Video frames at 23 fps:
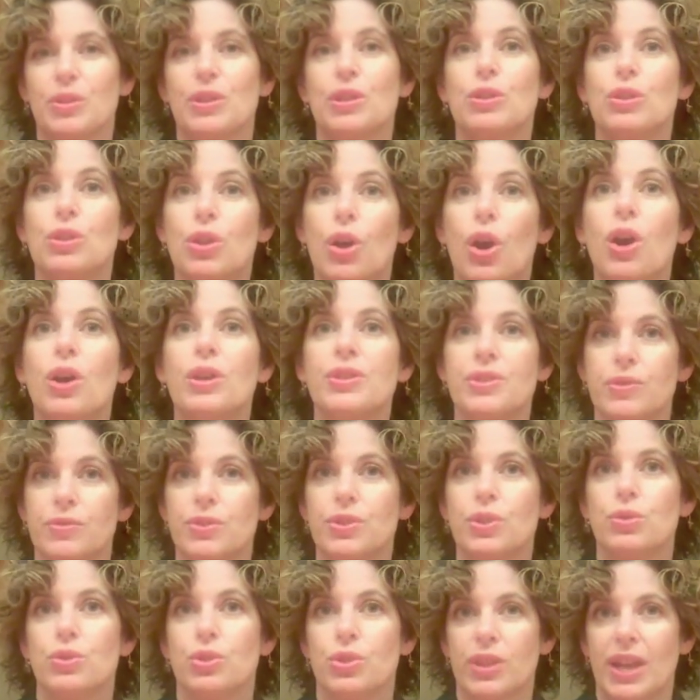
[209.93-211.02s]
the loss of
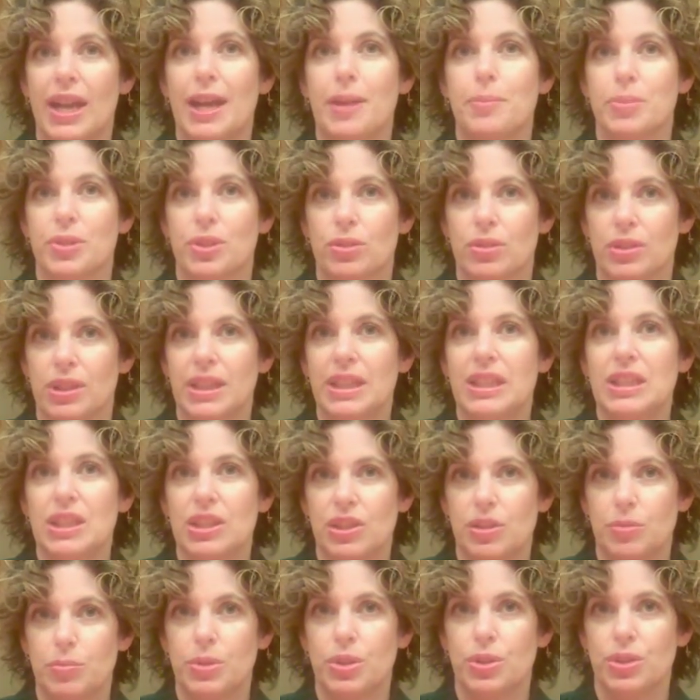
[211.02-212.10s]
social capital in
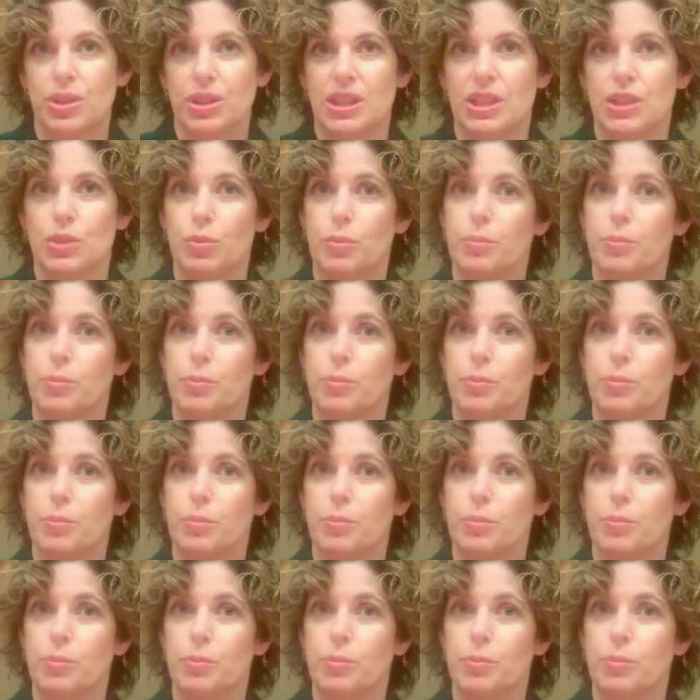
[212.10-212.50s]
communities.